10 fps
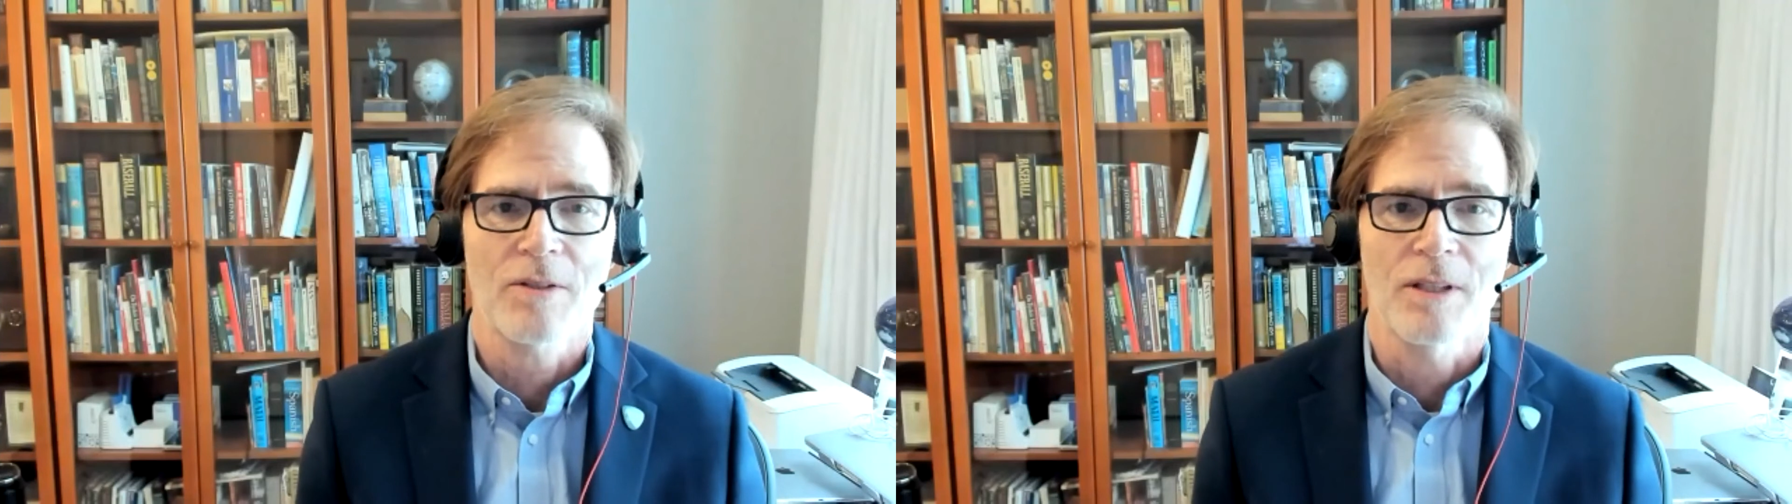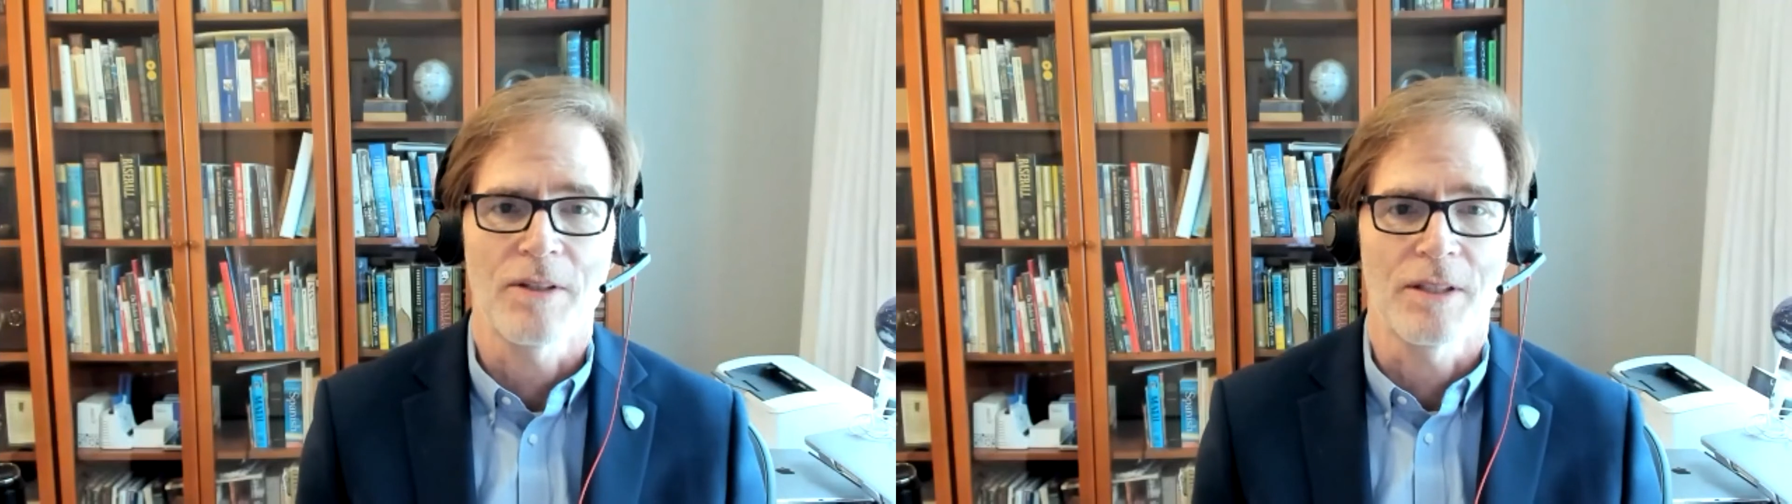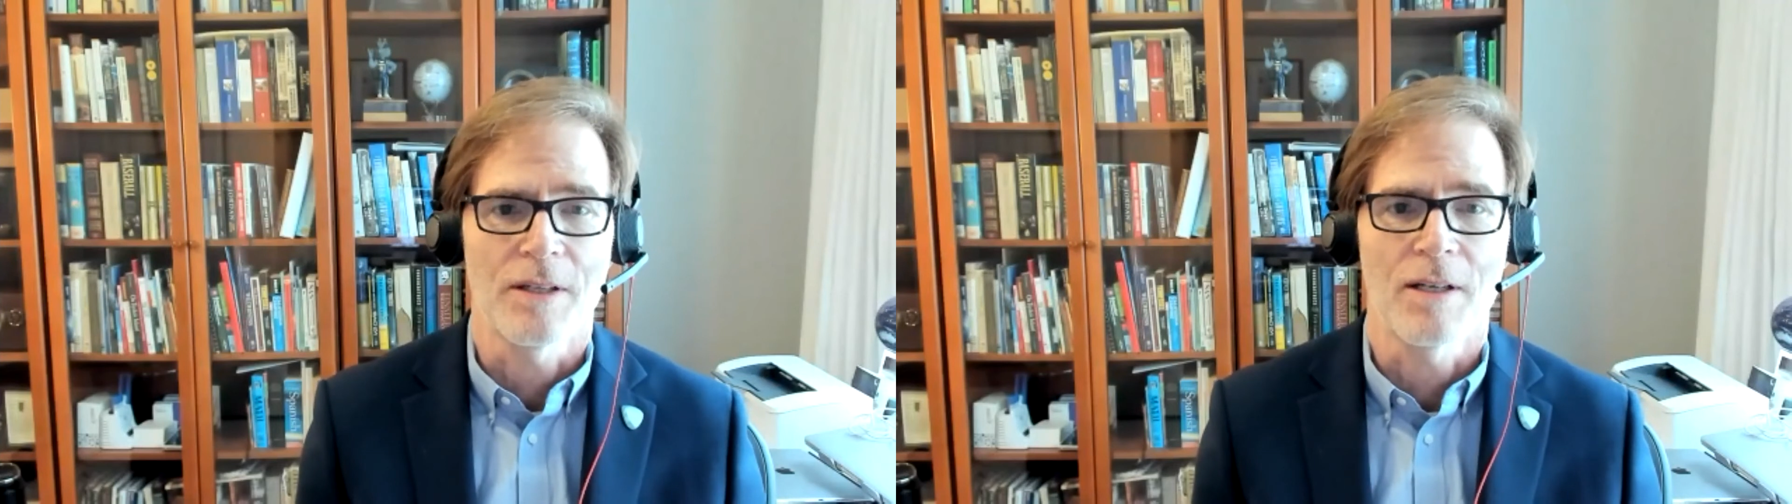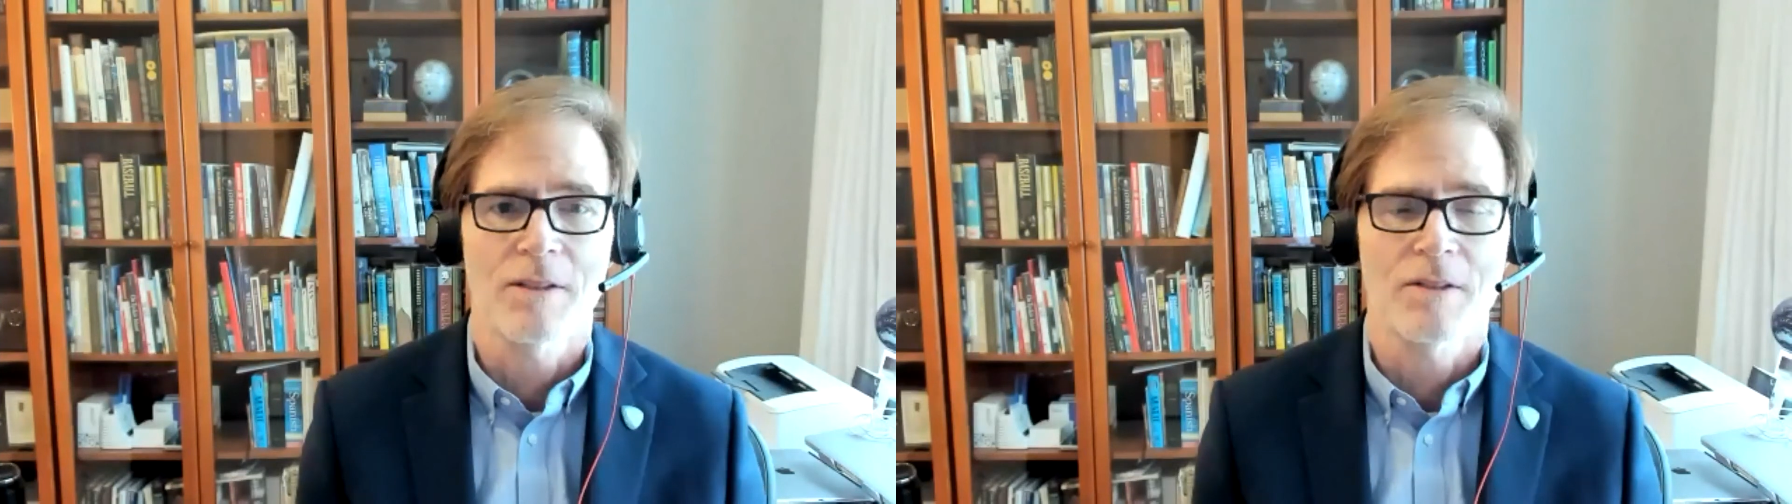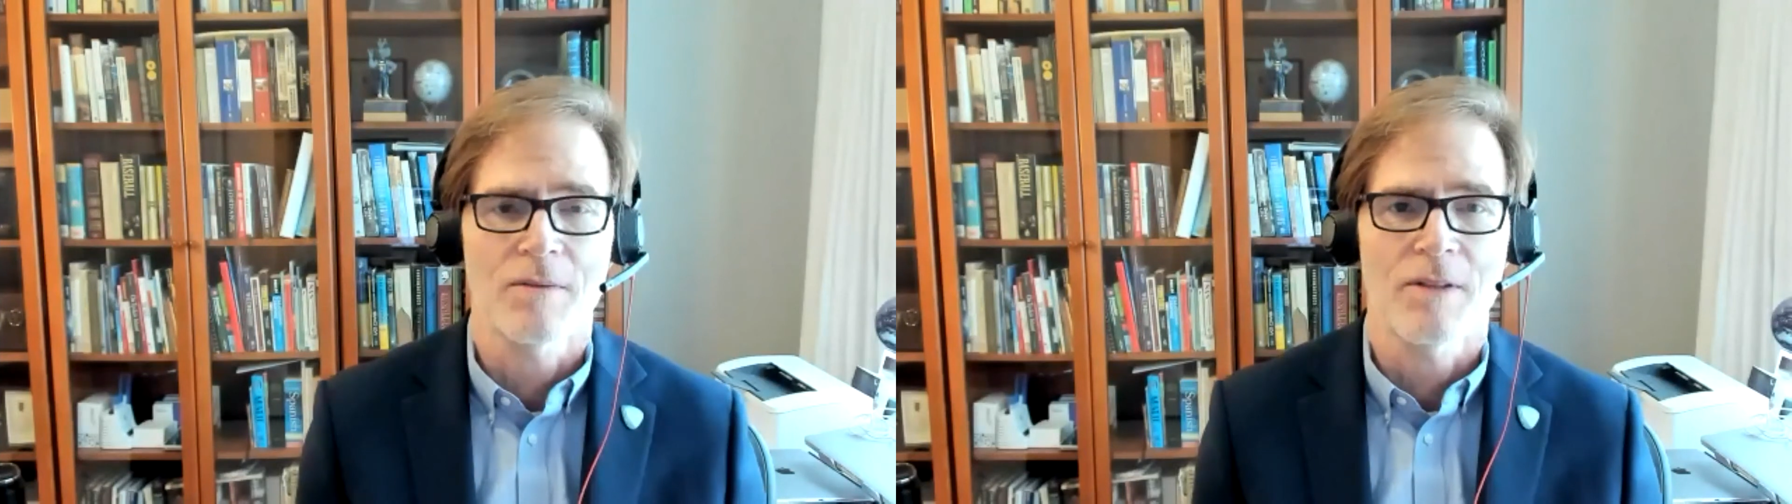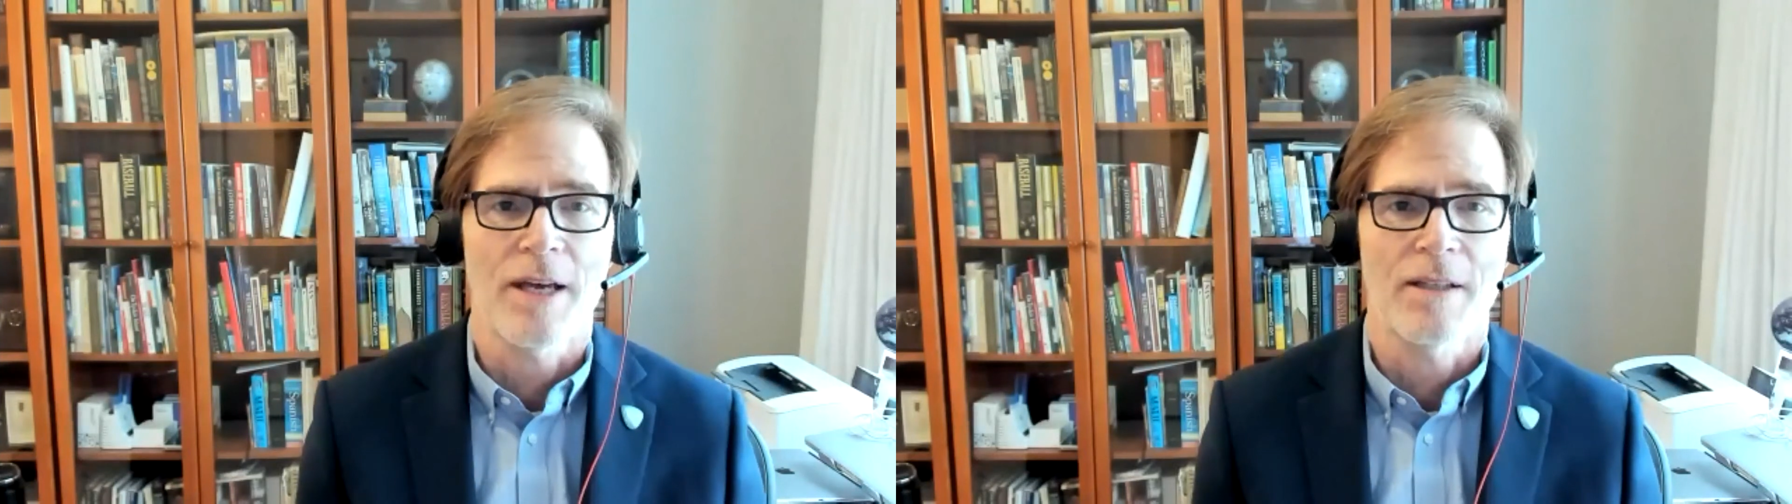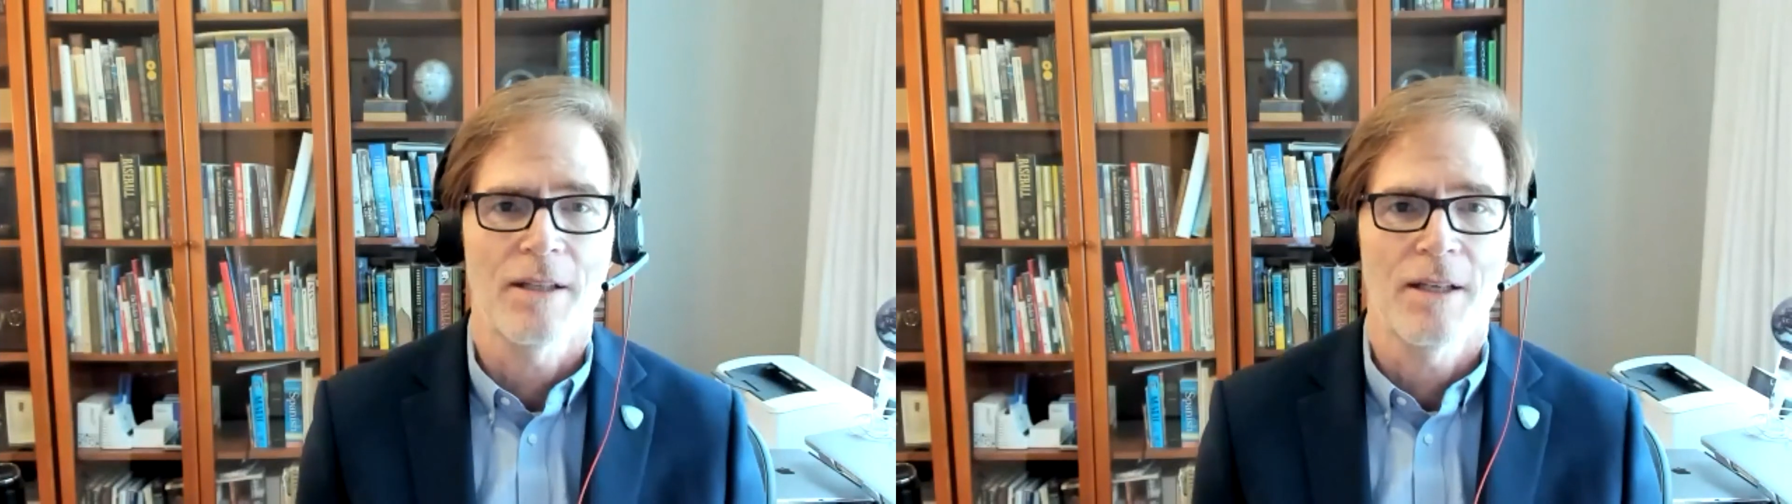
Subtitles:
and the knowledge of that,